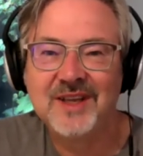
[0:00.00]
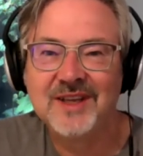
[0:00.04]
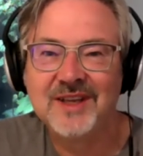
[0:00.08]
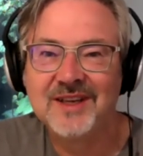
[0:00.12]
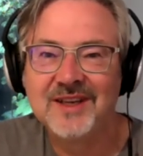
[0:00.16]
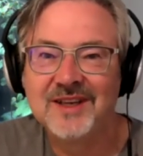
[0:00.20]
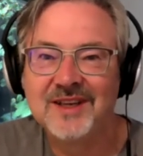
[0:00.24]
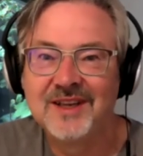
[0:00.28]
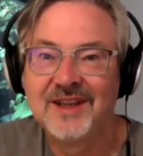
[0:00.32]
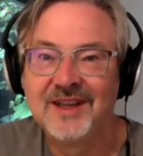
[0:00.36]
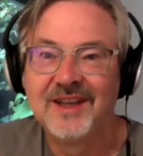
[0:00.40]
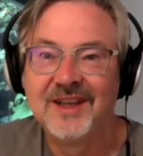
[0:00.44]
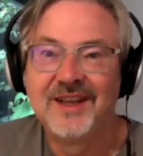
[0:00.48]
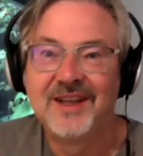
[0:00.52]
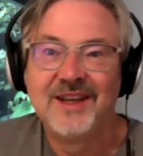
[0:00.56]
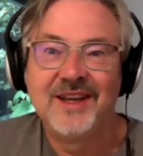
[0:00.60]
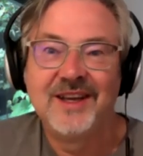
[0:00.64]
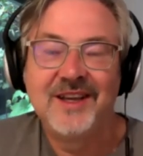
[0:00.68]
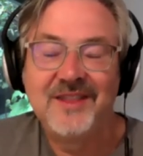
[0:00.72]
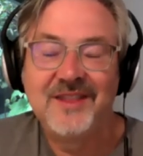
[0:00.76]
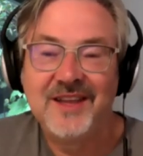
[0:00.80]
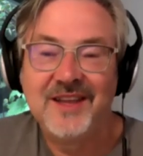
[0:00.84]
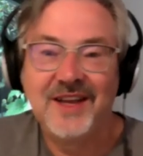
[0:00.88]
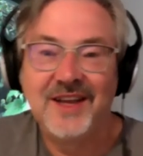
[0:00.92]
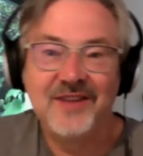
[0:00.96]
and
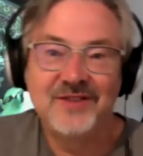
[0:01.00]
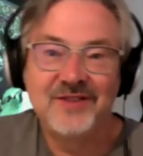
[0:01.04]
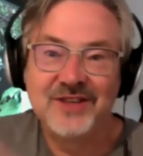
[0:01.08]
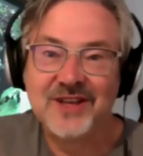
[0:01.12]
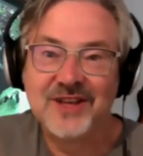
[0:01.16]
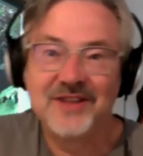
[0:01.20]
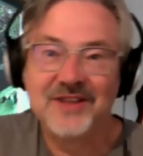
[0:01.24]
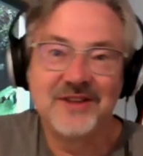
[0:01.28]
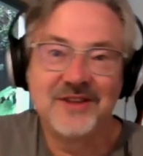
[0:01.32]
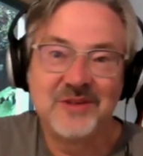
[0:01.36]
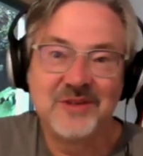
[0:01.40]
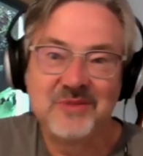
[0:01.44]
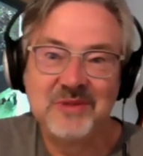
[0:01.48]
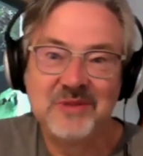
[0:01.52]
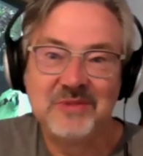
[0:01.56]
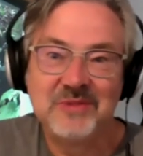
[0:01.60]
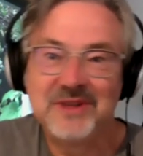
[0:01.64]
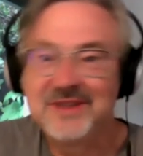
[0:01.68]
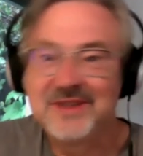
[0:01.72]
then I've challenged people.